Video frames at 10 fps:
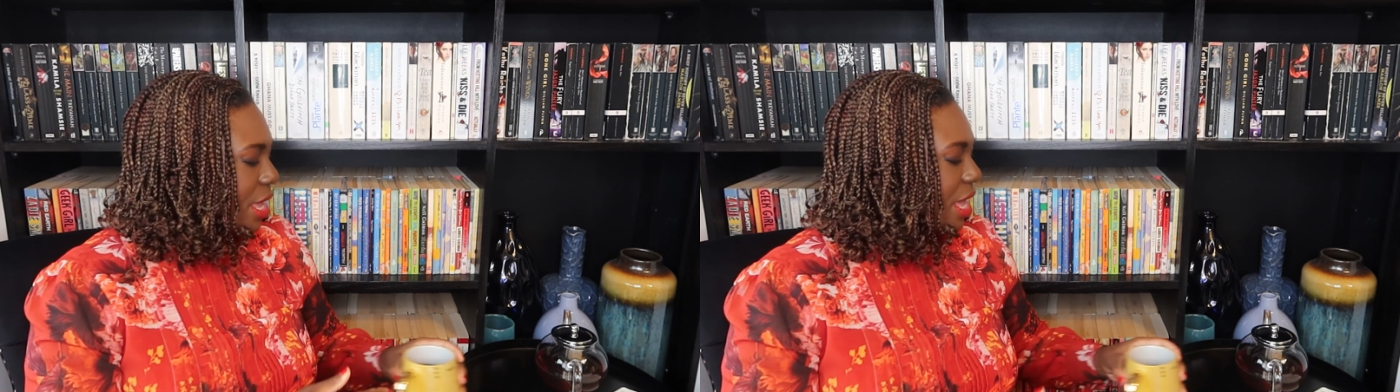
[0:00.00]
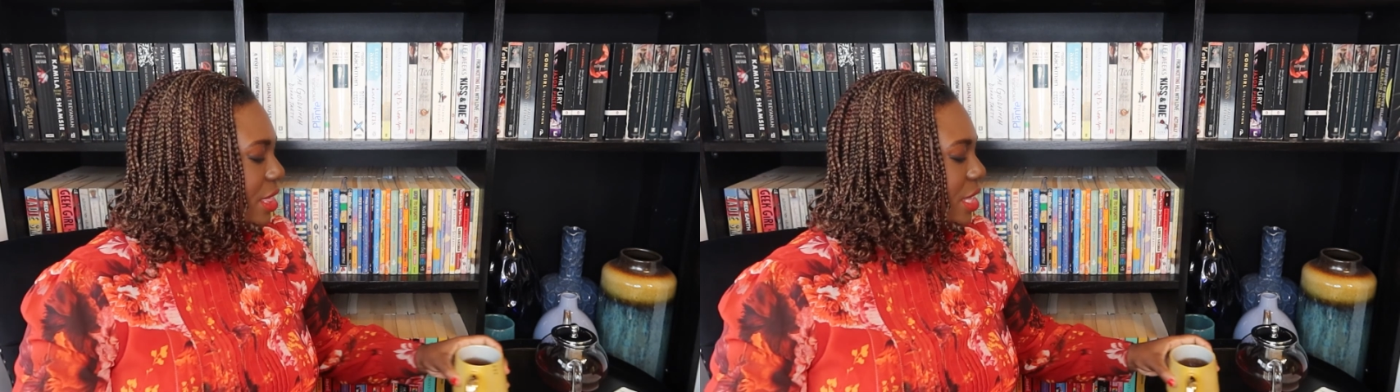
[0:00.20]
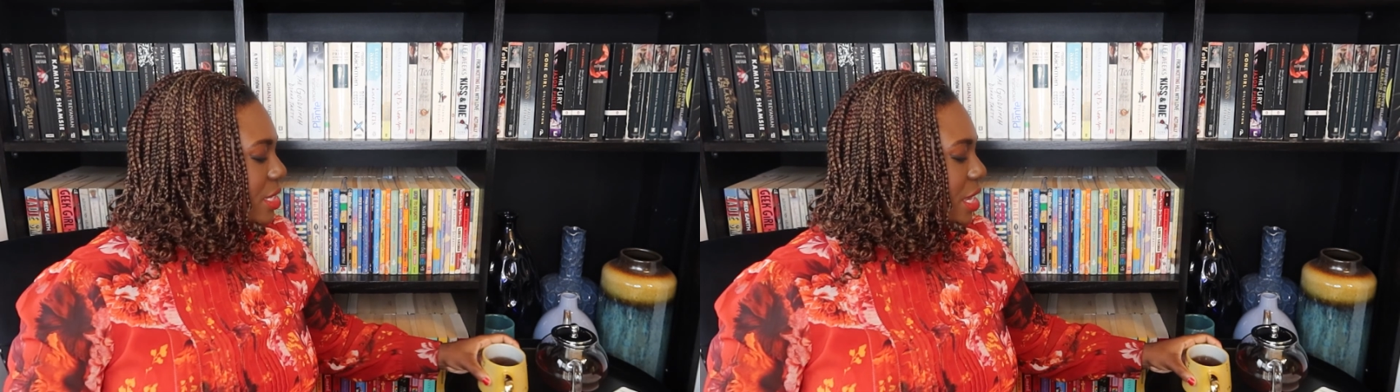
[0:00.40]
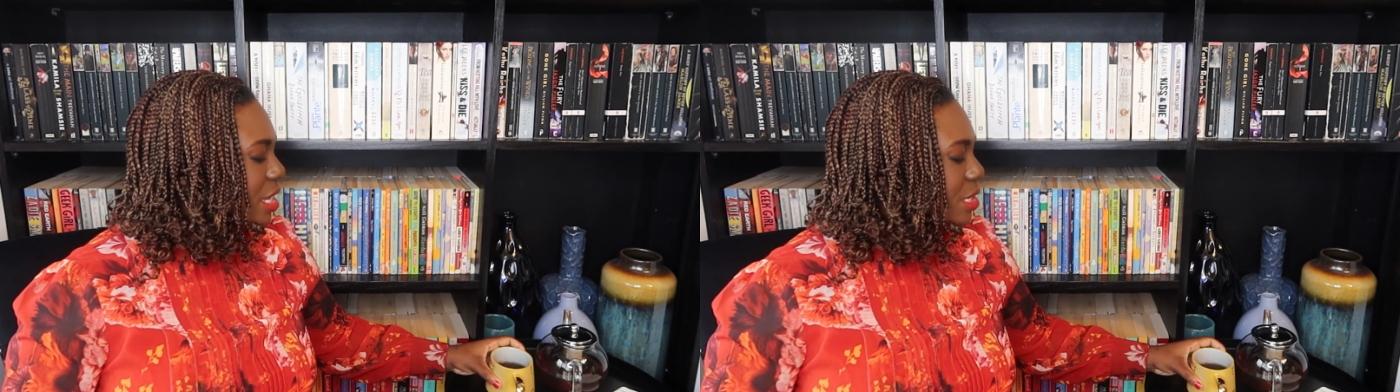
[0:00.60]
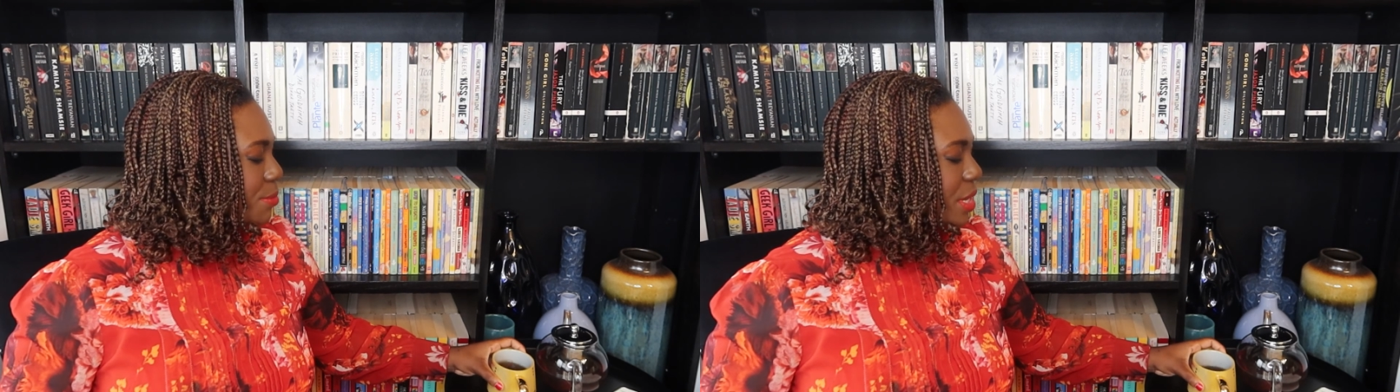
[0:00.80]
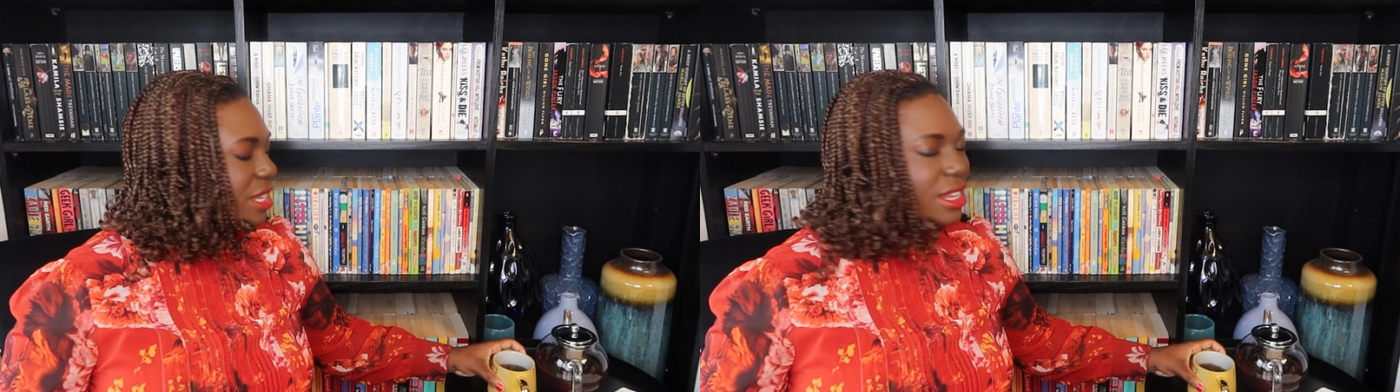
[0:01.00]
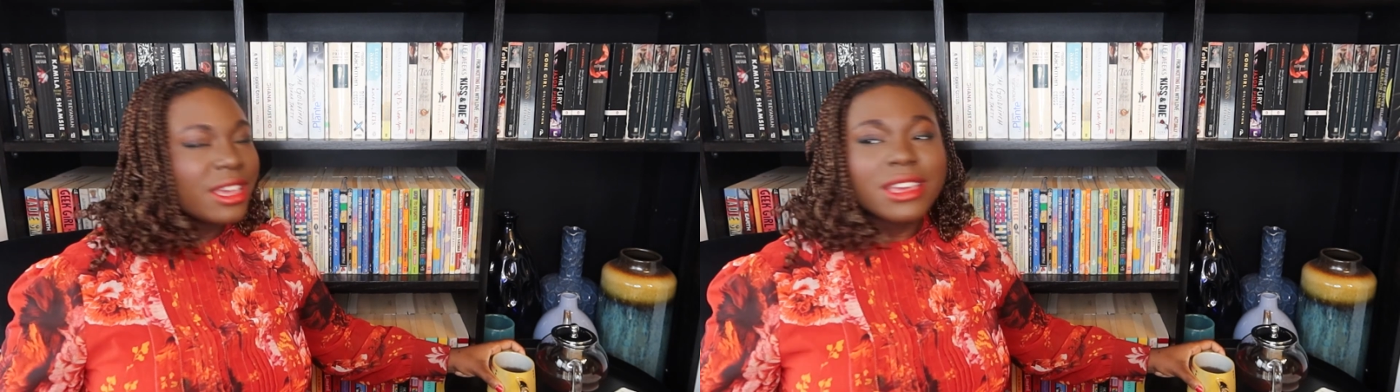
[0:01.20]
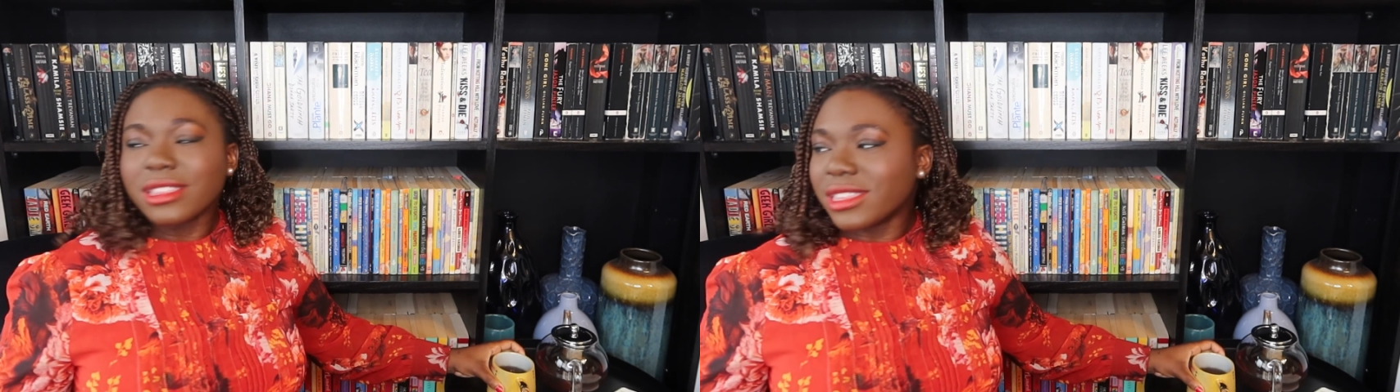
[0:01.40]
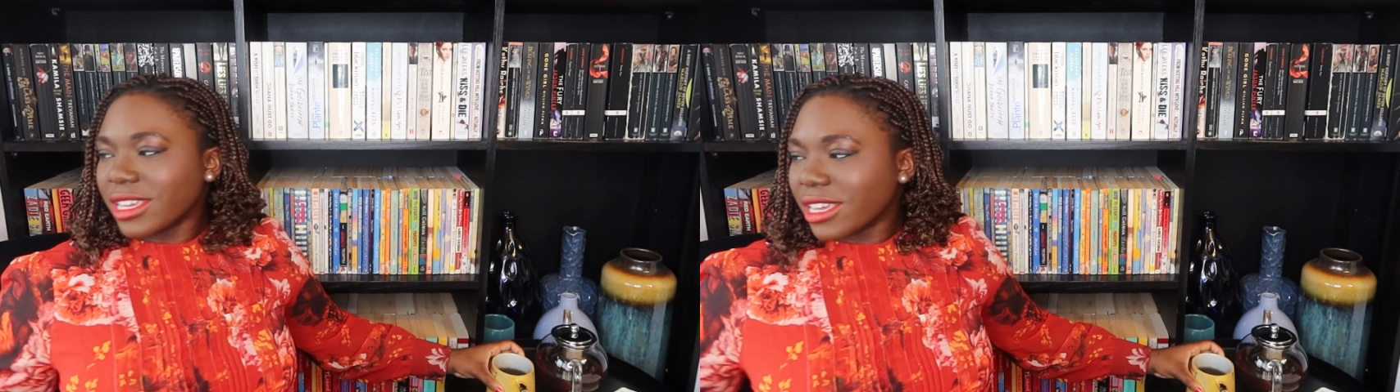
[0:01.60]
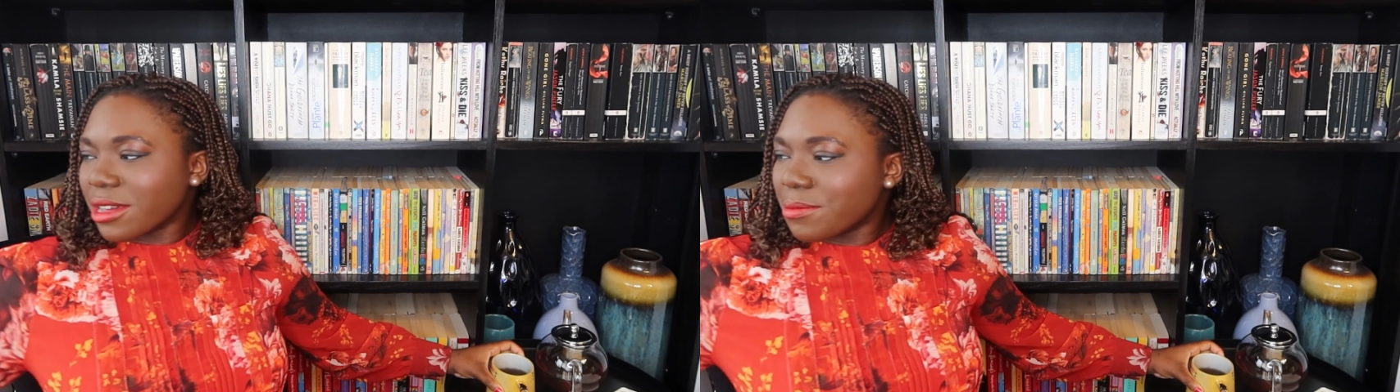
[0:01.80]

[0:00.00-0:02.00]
And this has been the